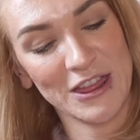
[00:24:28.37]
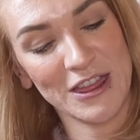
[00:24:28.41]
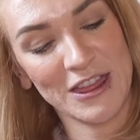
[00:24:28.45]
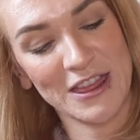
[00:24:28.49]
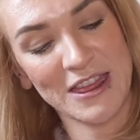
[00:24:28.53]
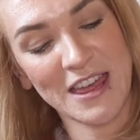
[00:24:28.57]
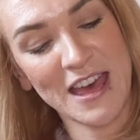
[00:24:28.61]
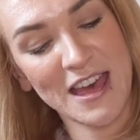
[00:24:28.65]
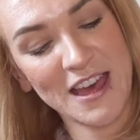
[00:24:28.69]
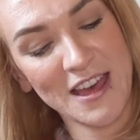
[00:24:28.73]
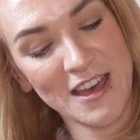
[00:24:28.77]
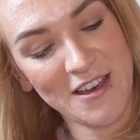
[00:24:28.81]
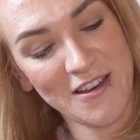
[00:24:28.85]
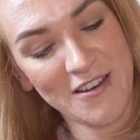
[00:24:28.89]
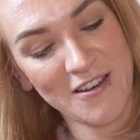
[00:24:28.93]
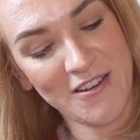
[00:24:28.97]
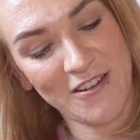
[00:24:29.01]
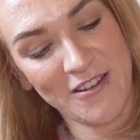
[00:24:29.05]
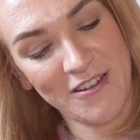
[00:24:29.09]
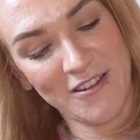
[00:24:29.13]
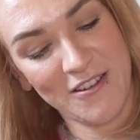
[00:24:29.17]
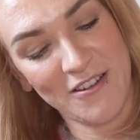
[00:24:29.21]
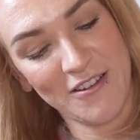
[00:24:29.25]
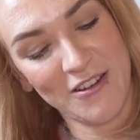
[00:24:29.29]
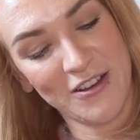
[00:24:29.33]
There
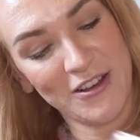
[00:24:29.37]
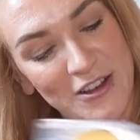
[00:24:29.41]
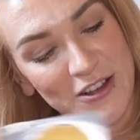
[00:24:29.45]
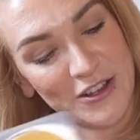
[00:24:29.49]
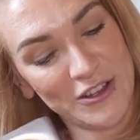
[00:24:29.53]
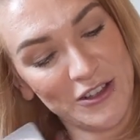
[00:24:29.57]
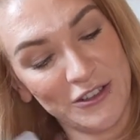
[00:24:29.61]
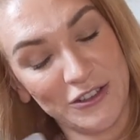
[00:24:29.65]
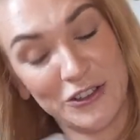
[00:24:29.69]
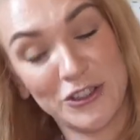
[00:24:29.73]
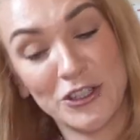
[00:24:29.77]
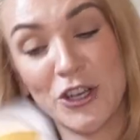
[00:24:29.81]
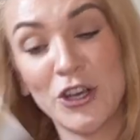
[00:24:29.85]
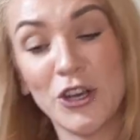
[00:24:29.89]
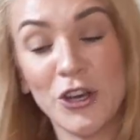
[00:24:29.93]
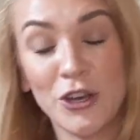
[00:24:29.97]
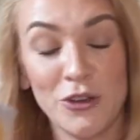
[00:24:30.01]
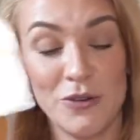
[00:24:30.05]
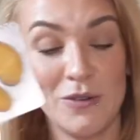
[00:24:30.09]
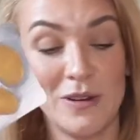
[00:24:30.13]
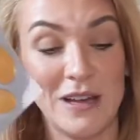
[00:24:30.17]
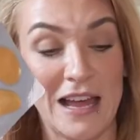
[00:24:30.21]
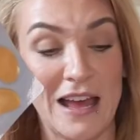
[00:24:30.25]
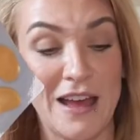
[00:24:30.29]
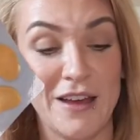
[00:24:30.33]
are
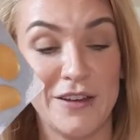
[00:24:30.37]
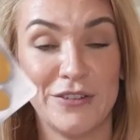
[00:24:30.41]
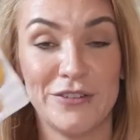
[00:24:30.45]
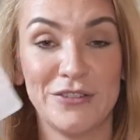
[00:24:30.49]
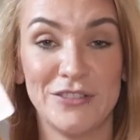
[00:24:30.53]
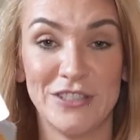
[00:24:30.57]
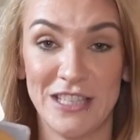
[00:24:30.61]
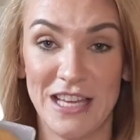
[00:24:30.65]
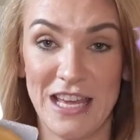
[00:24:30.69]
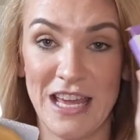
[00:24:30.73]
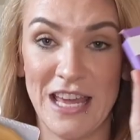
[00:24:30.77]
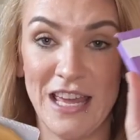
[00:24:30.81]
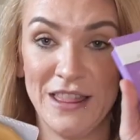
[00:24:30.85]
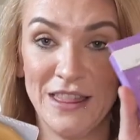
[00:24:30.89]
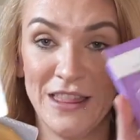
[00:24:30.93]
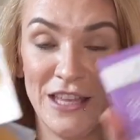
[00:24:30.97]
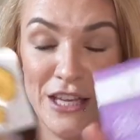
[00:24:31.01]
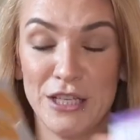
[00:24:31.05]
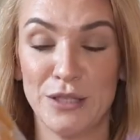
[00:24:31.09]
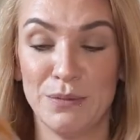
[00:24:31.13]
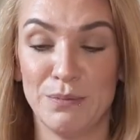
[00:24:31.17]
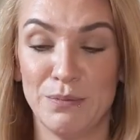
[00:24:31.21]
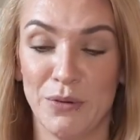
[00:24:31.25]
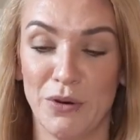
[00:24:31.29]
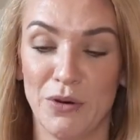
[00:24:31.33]
two left in
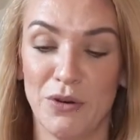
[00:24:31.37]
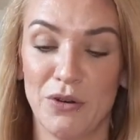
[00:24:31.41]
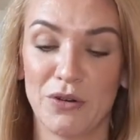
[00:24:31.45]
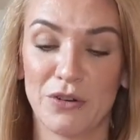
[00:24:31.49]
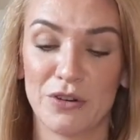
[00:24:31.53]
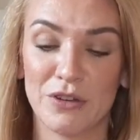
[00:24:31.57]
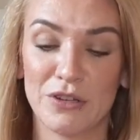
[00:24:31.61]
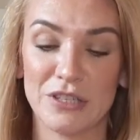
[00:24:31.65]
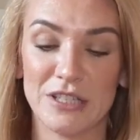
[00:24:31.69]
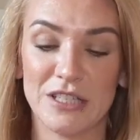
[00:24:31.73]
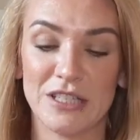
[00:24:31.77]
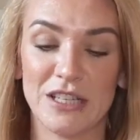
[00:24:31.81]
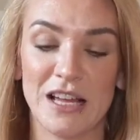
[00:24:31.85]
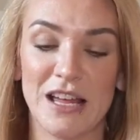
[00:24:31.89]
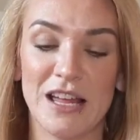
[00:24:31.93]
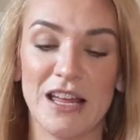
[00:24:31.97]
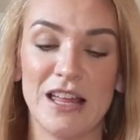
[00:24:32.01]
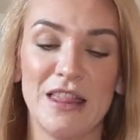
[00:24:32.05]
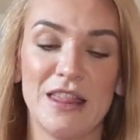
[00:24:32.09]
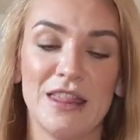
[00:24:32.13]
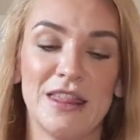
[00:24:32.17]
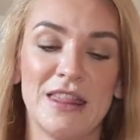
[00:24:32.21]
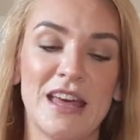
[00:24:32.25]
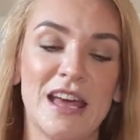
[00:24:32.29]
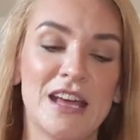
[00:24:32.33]
this box.
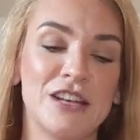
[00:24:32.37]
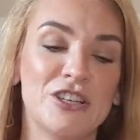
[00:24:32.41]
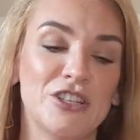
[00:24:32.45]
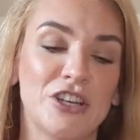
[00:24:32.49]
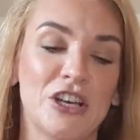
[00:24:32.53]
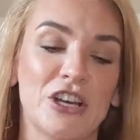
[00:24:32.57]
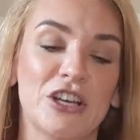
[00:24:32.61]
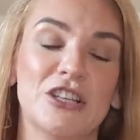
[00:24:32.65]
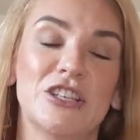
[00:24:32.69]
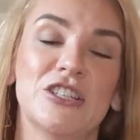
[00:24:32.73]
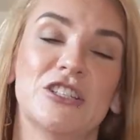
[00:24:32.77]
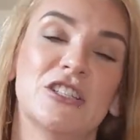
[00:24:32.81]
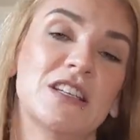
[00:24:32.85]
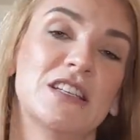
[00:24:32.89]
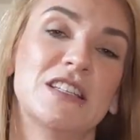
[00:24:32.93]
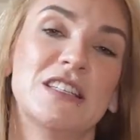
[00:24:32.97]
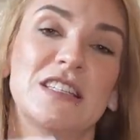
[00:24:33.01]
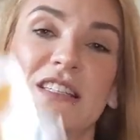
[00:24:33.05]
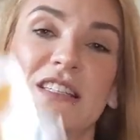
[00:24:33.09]
They're just